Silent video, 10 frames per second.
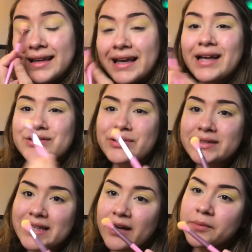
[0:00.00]
As you can
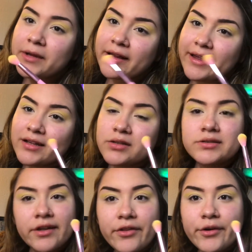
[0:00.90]
tell, I'm not like those
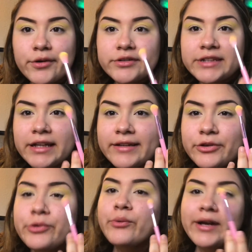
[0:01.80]
other girls that like to do
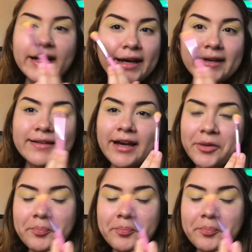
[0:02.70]
one eye at a time.